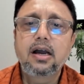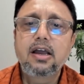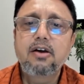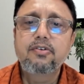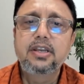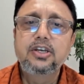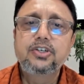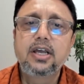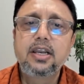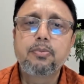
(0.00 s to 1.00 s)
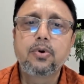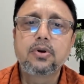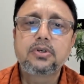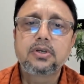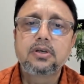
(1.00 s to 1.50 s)
I have initially
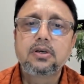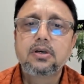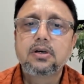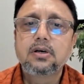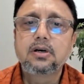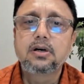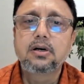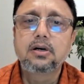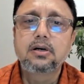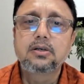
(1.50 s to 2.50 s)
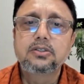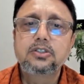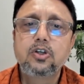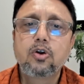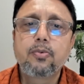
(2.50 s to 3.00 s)
put
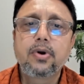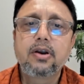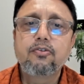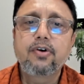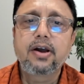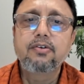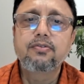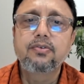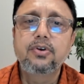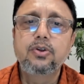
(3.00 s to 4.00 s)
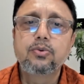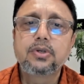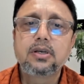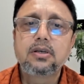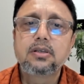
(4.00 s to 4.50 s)
0.5
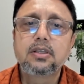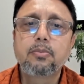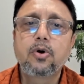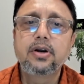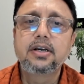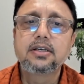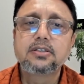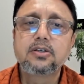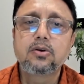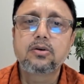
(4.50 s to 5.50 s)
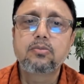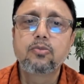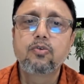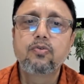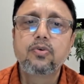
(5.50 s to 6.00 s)
Newton. The body does not
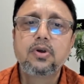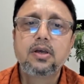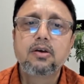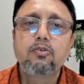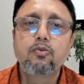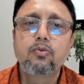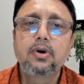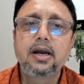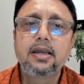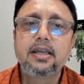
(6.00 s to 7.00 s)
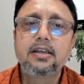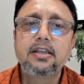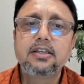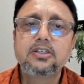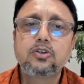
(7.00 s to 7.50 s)
move. I
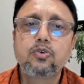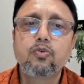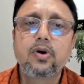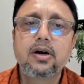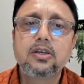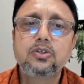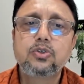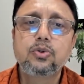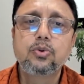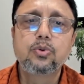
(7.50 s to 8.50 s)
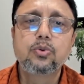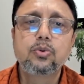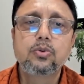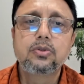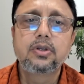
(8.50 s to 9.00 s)
increase it to 1,
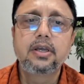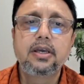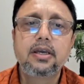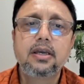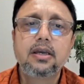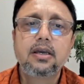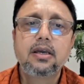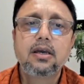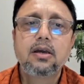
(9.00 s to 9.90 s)
2, 3,